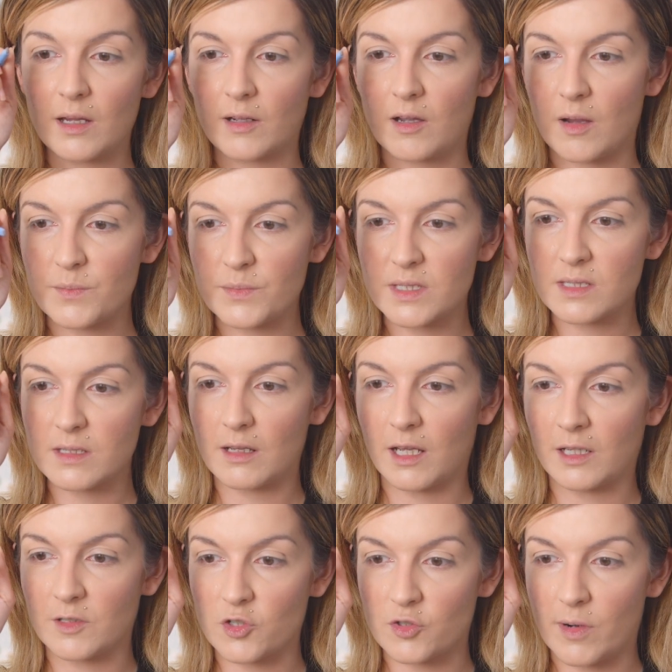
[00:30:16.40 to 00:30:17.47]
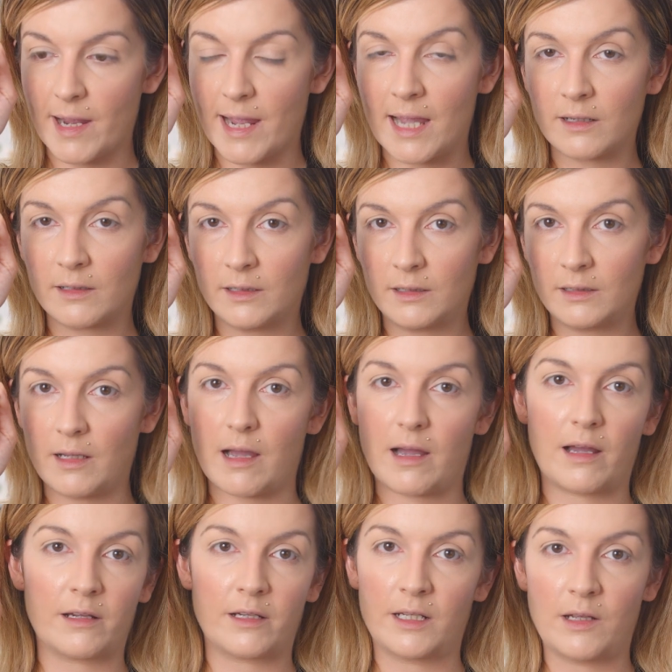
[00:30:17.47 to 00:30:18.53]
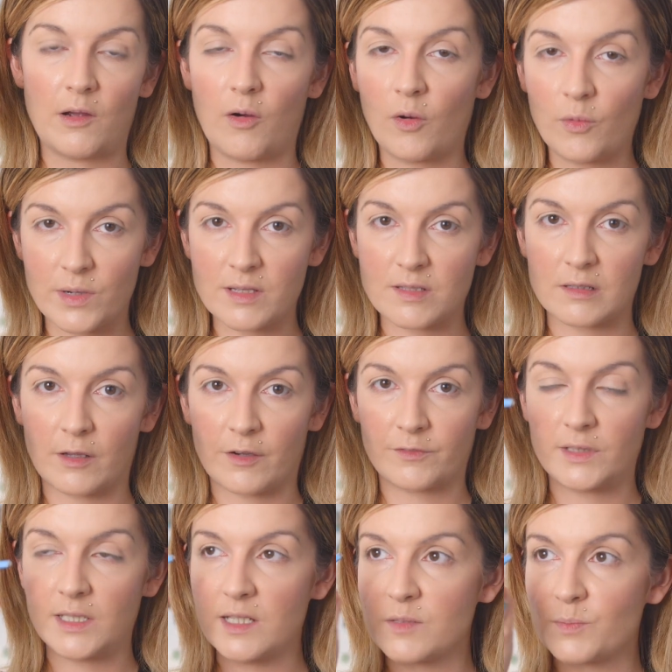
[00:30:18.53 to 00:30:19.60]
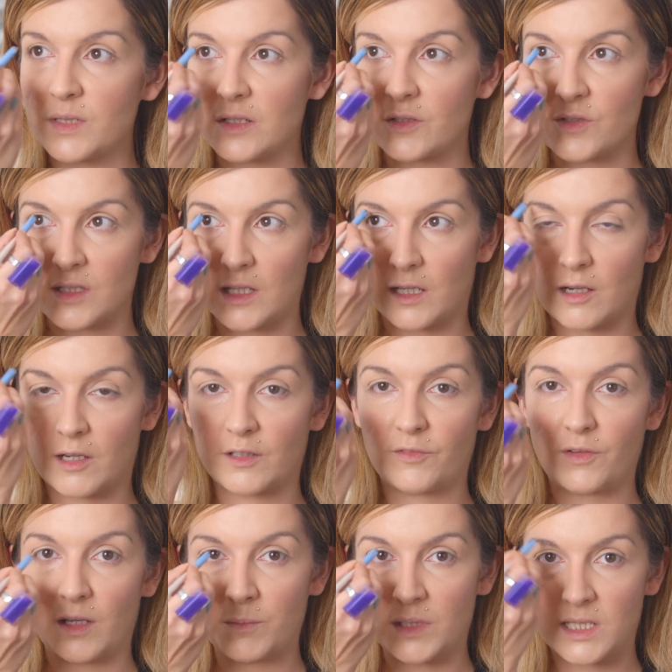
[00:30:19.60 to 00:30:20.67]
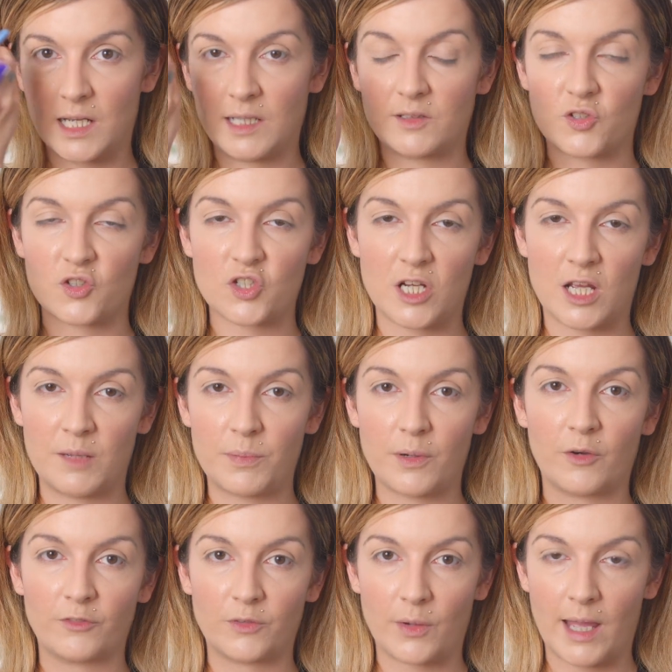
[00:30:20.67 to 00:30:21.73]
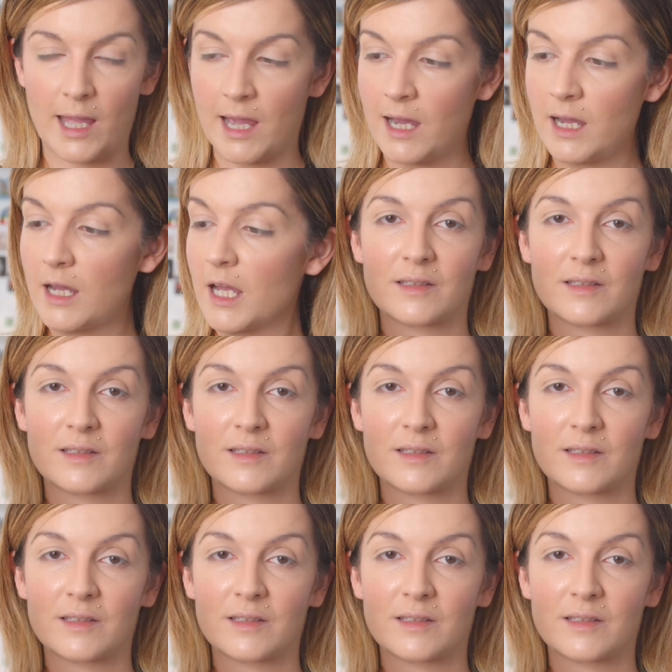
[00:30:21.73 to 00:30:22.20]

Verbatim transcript: Comes in a triangle. I always love these because they kind of imitate the shape of your hair.